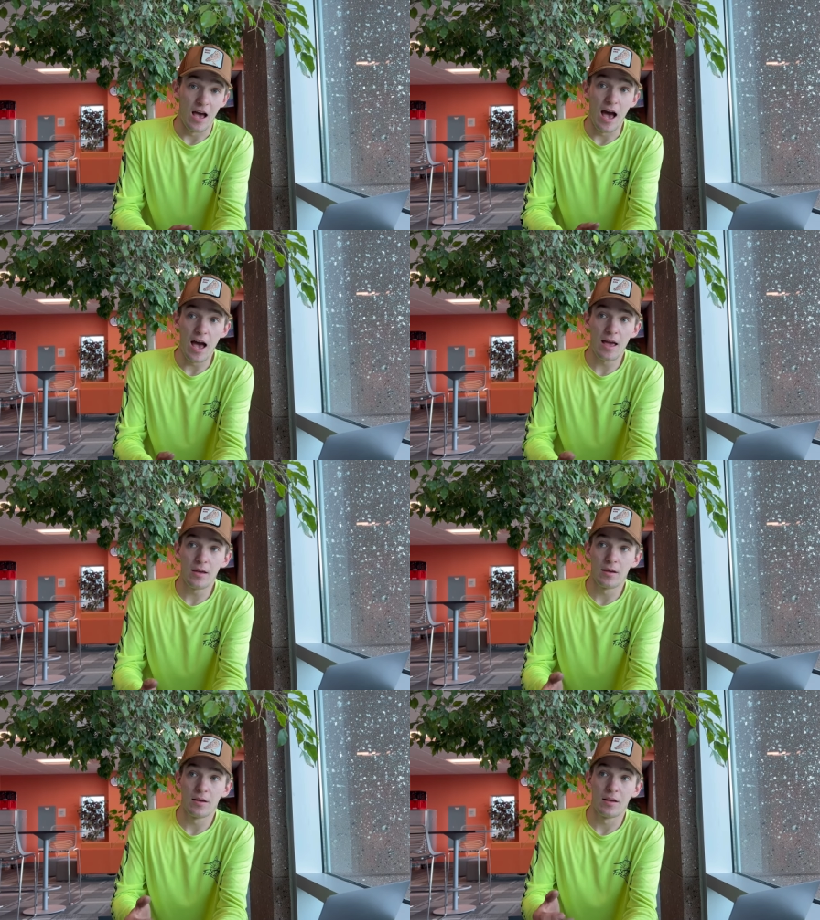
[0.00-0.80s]

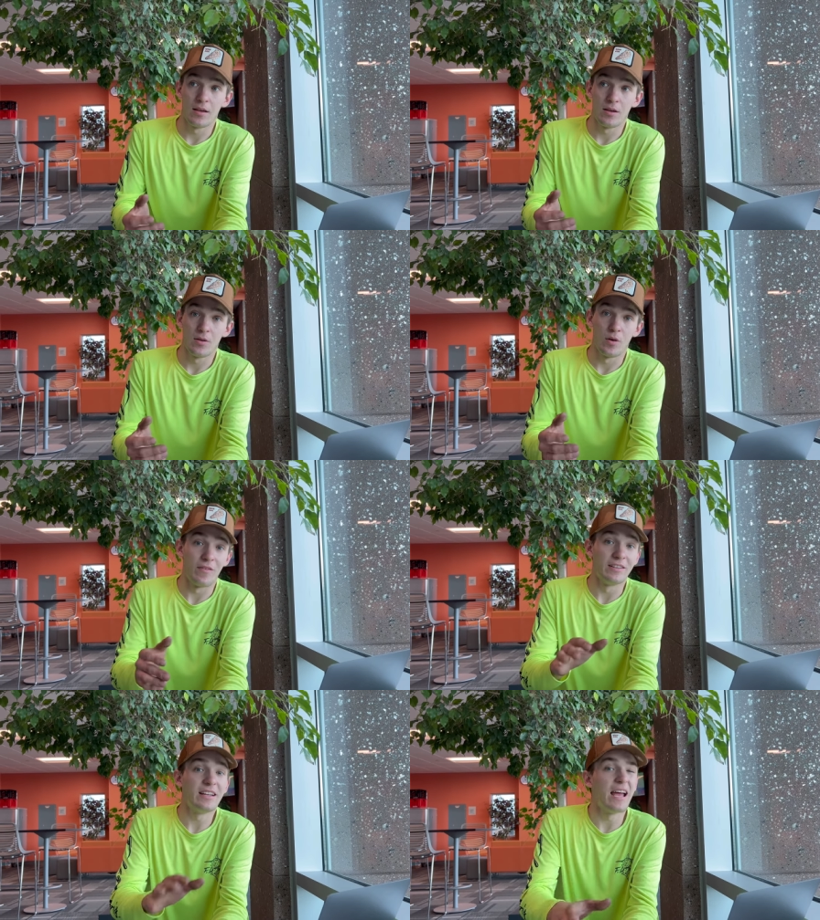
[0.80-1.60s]
I, if
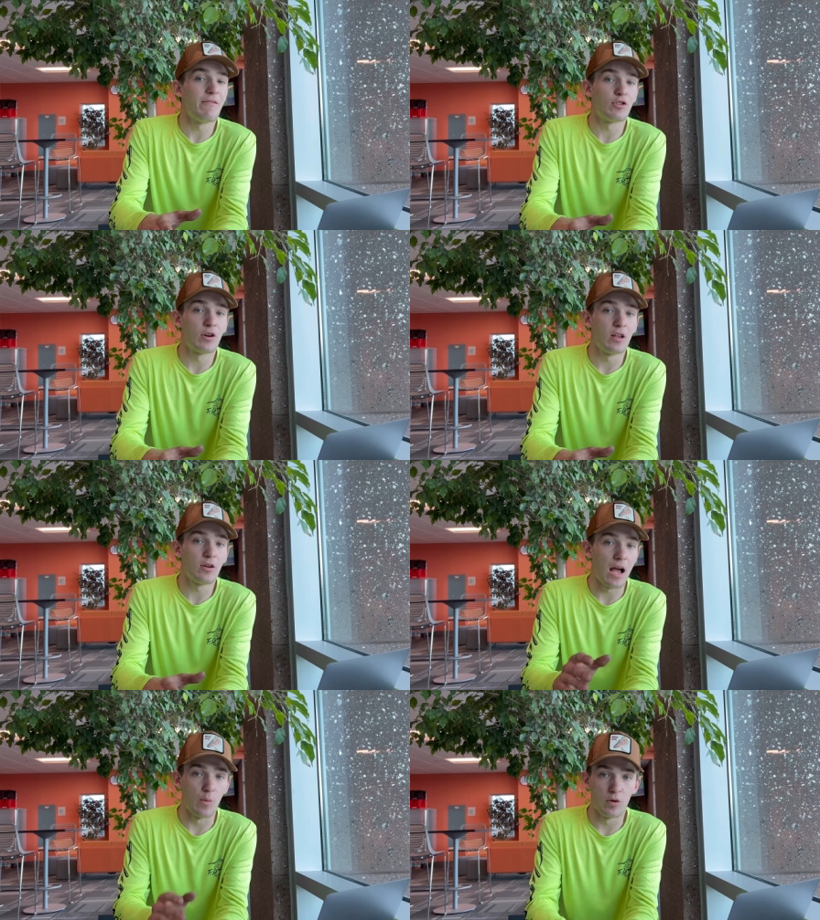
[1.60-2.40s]
I didn't have the
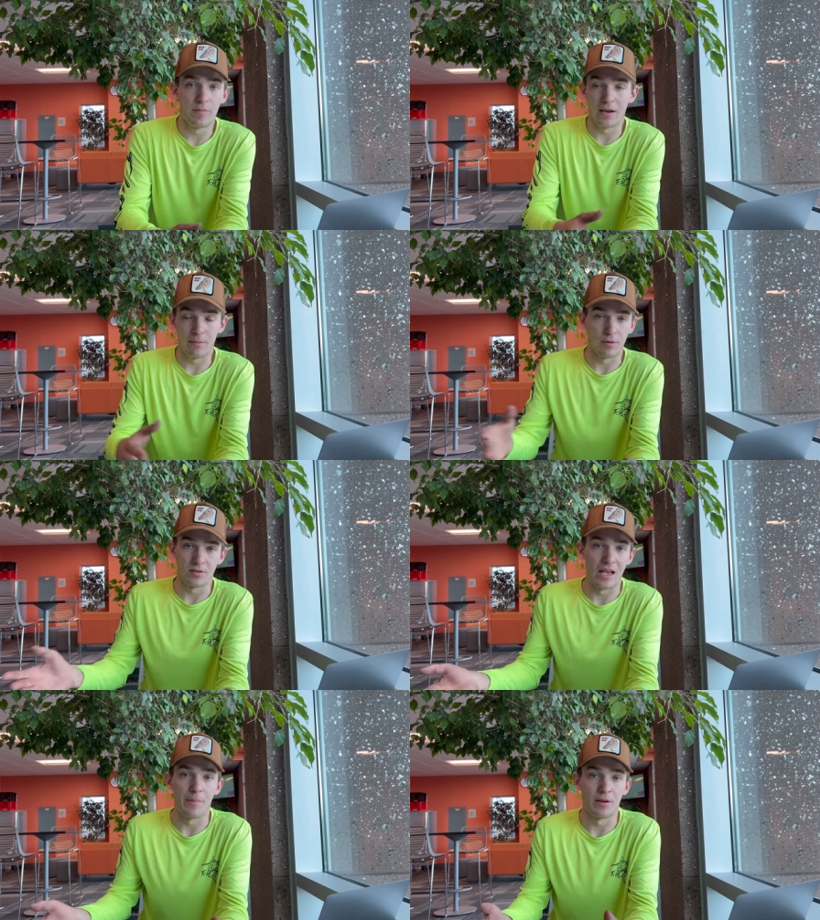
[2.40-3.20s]
trailer, I would have been able to
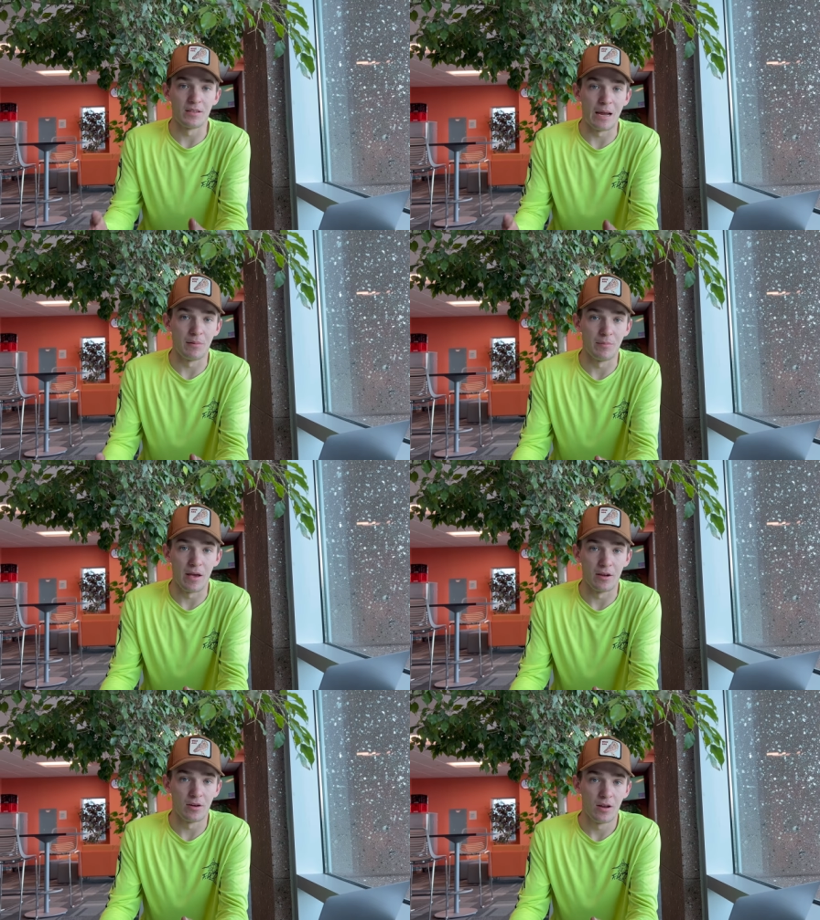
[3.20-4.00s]
stop in a timely
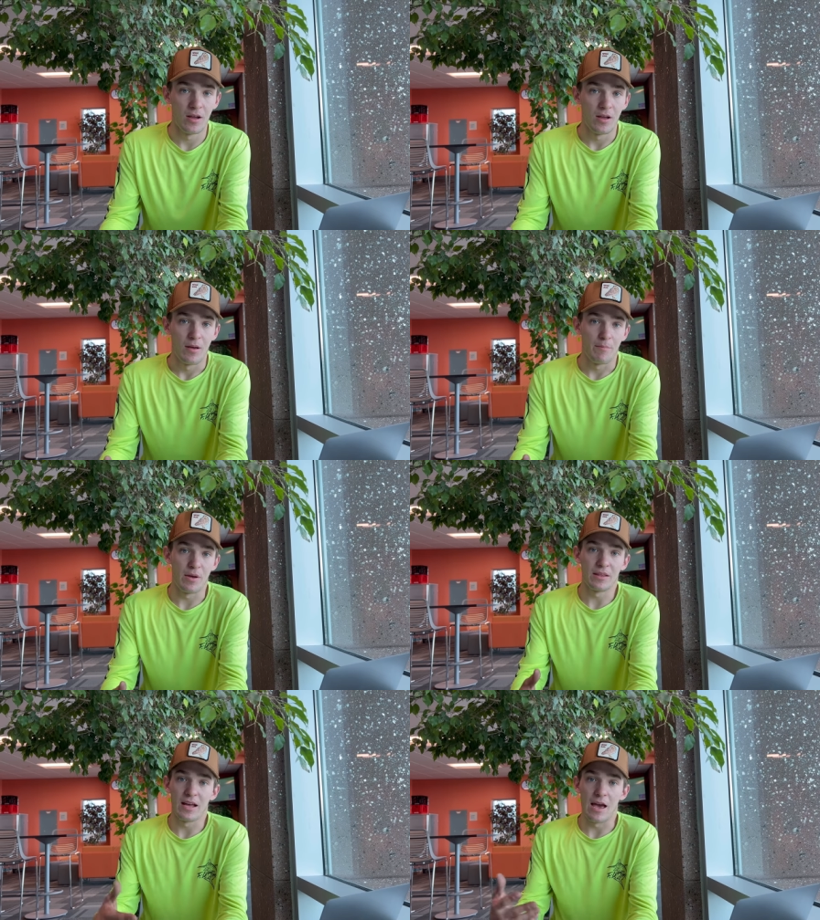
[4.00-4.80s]
manner.
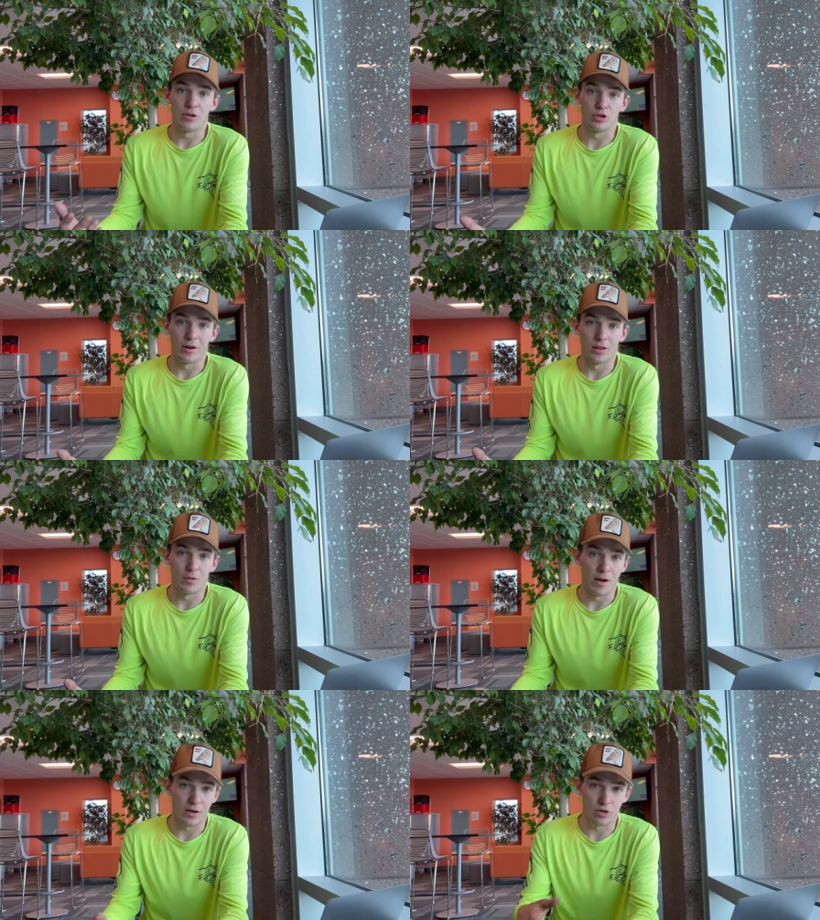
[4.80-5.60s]
Being that I had the trailer,
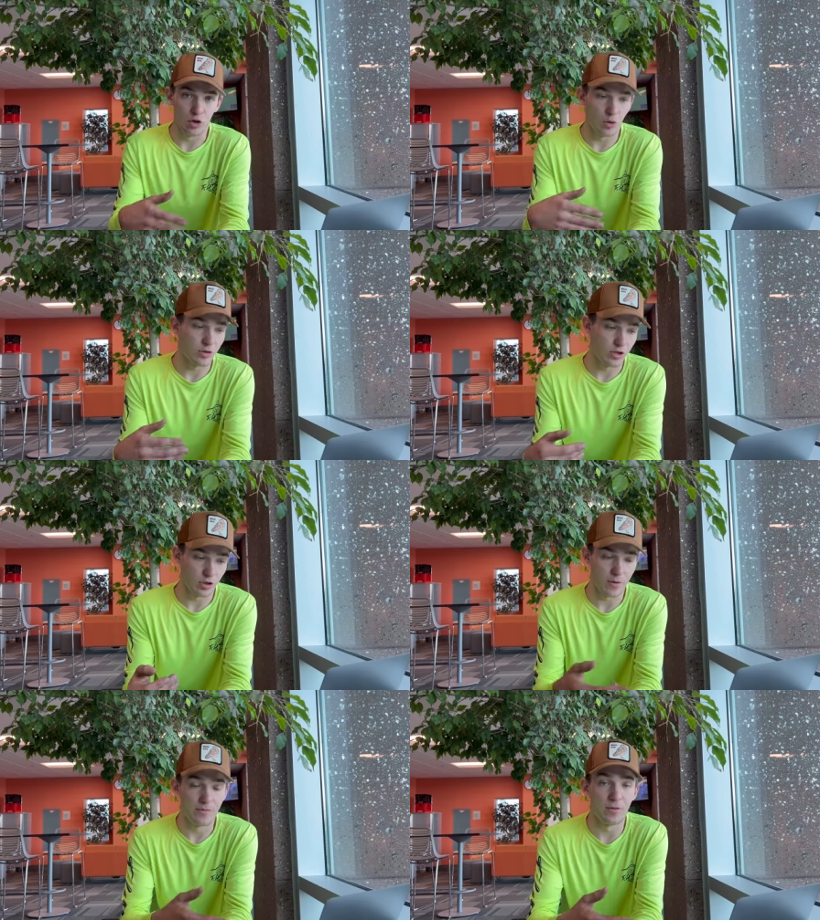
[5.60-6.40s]
my controller wasn't
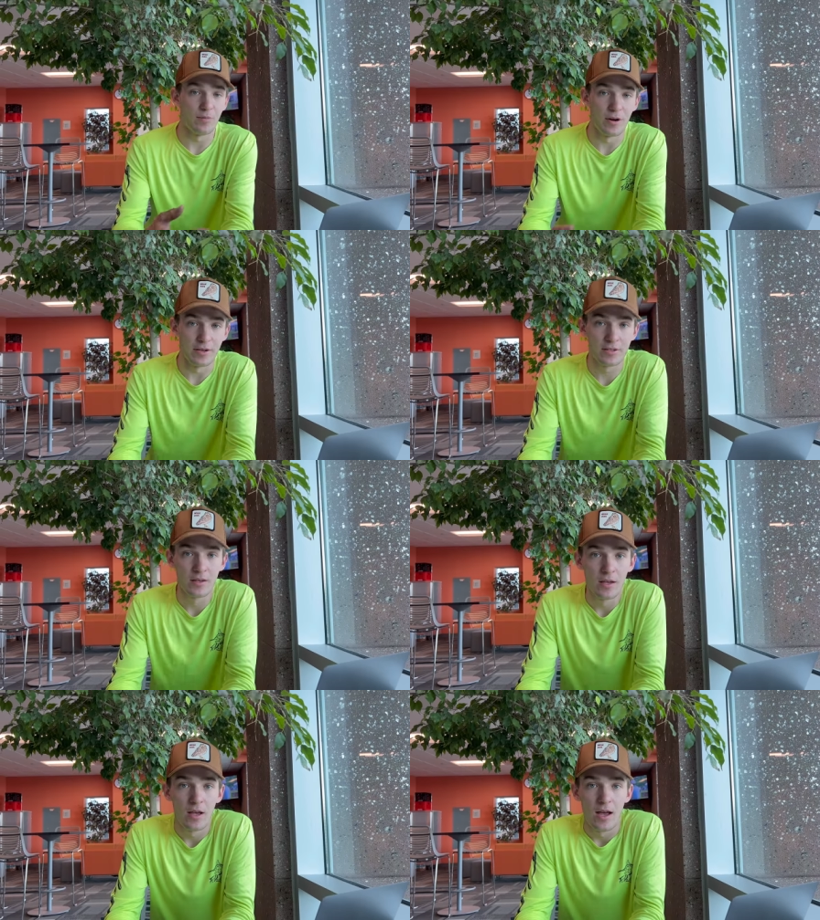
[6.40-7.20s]
hooked up for the brakes
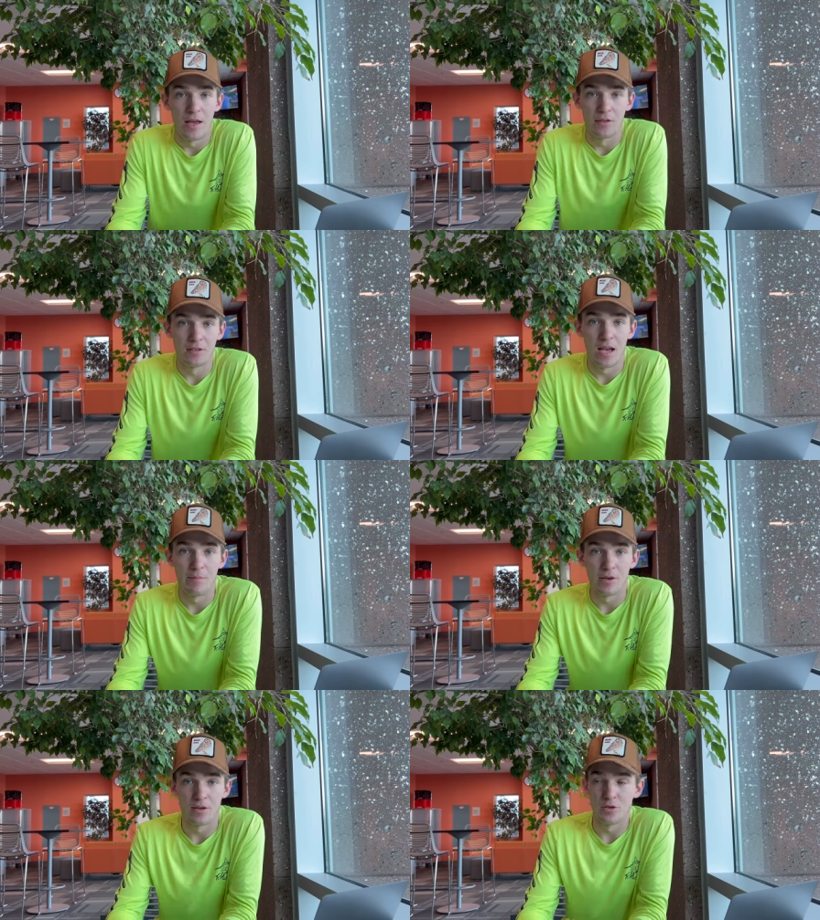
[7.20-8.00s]
at the time
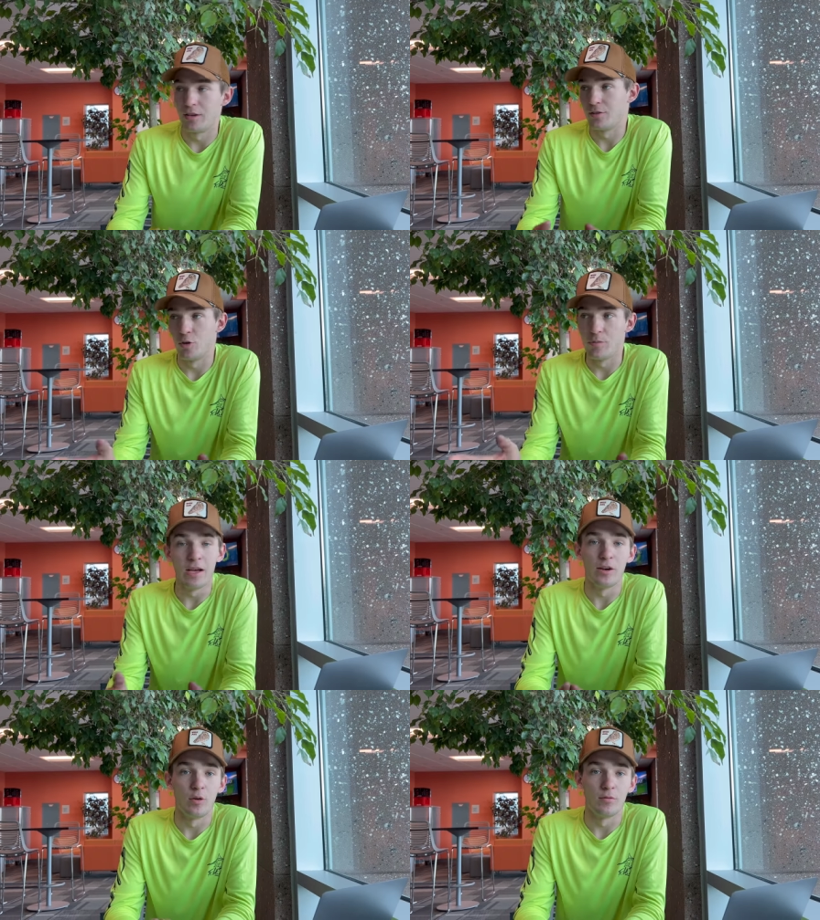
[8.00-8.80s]
because you guys know me,
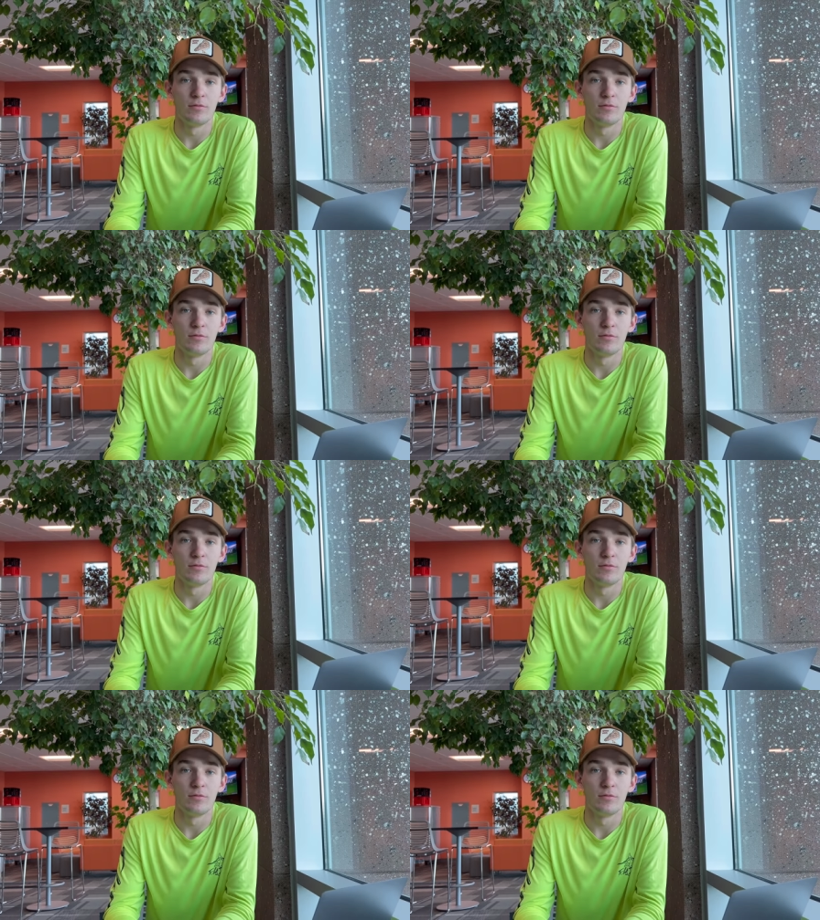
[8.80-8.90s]
I don't,